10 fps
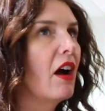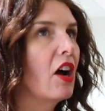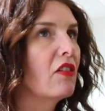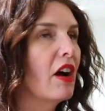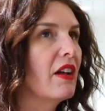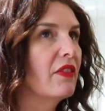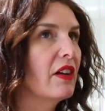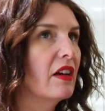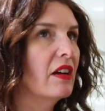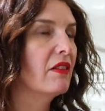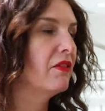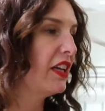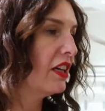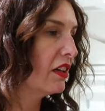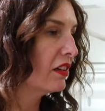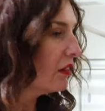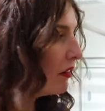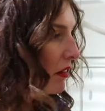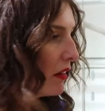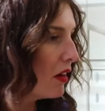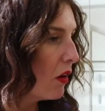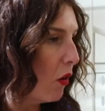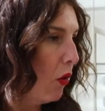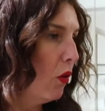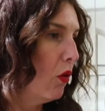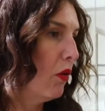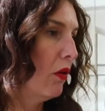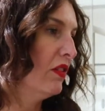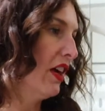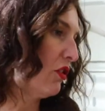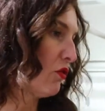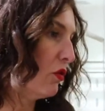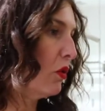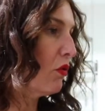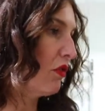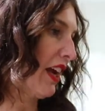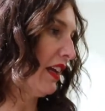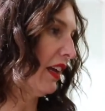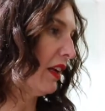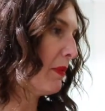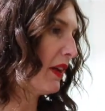are either vegan or natural or organic,